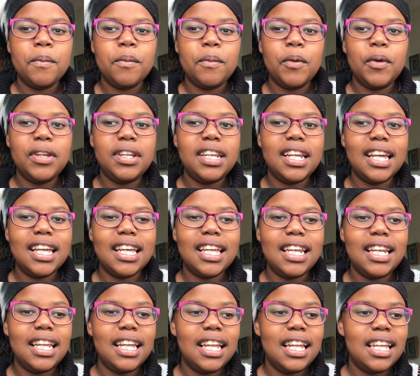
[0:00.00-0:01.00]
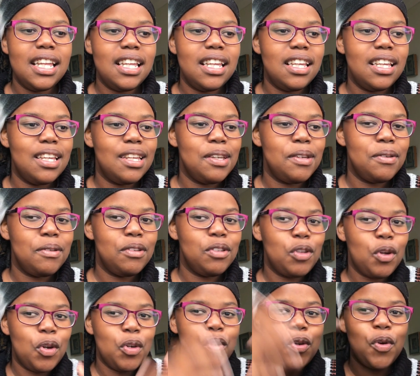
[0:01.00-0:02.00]
we tengile in
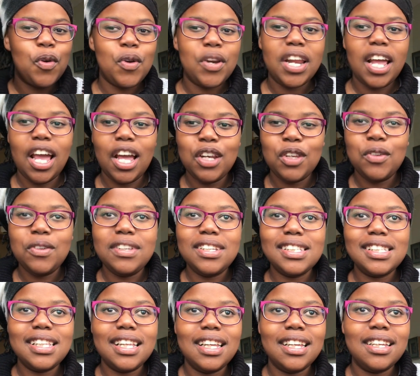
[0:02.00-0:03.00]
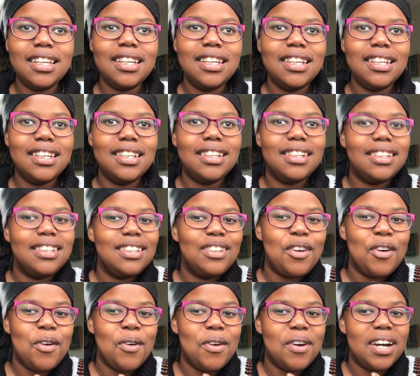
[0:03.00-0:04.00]
don, and you just like,
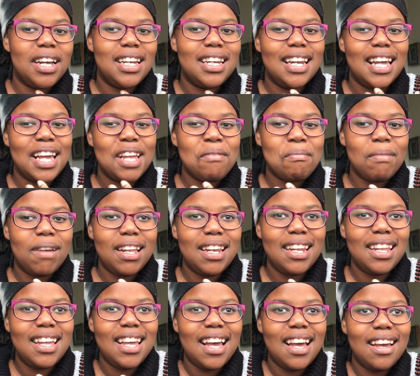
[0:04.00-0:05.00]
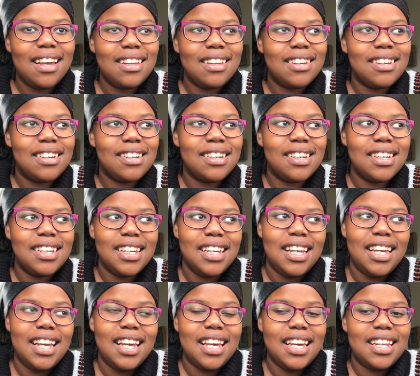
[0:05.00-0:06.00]
no, anai malia,
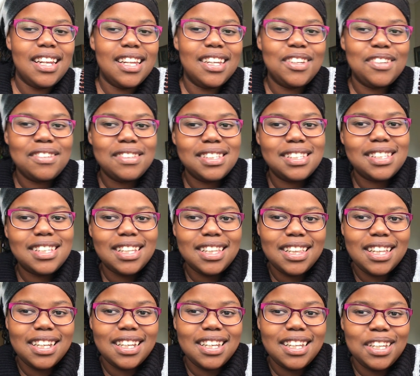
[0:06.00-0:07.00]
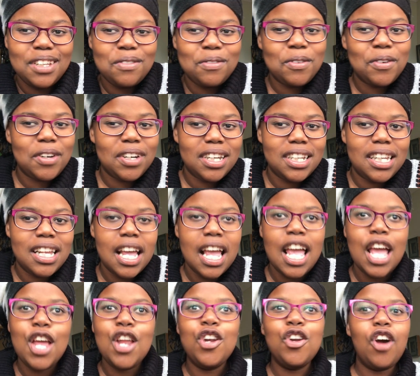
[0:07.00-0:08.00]
and I don't see the need for it.
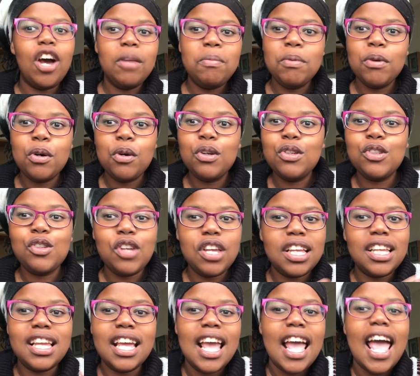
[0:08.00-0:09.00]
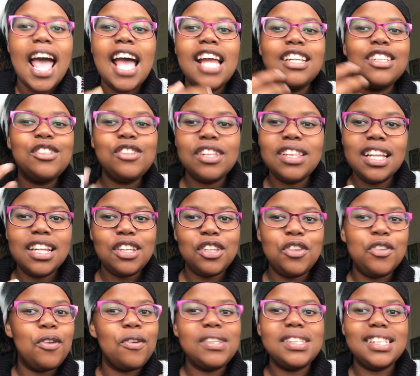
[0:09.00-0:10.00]
Not because and it's not that
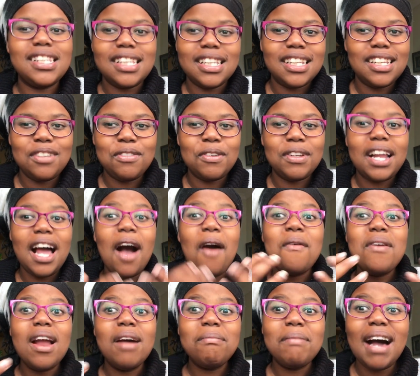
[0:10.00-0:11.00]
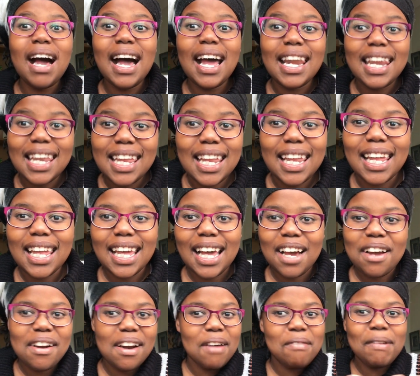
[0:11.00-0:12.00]
you don't see the need for it.
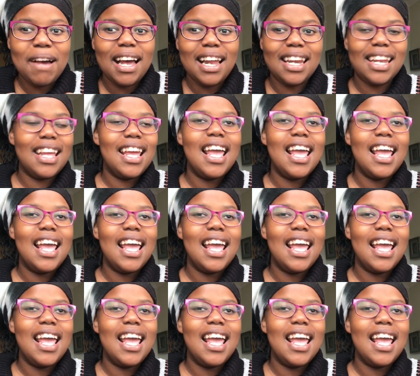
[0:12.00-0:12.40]
Auna mali,